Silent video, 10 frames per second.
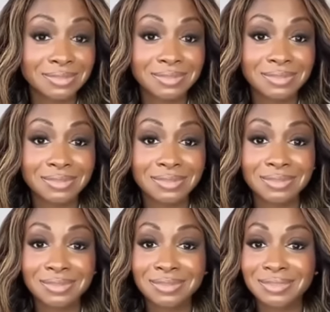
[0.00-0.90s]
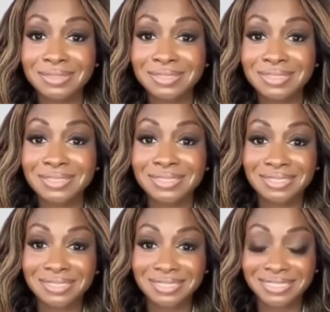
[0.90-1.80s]

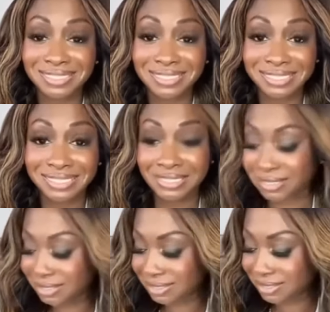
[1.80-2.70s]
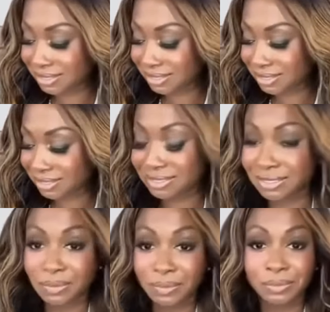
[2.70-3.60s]

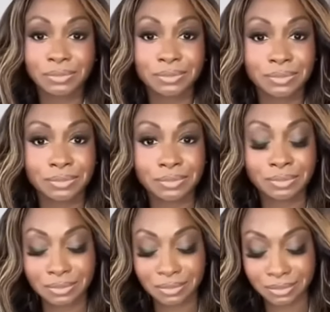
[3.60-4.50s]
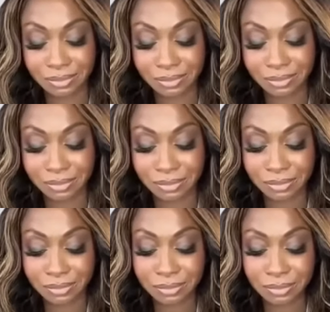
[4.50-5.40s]

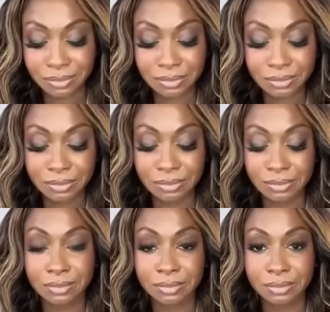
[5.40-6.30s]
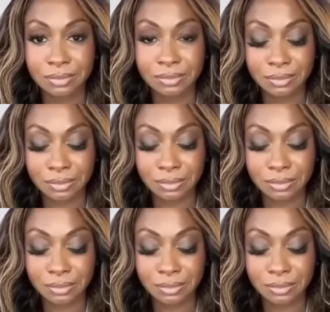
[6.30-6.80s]
[no speech]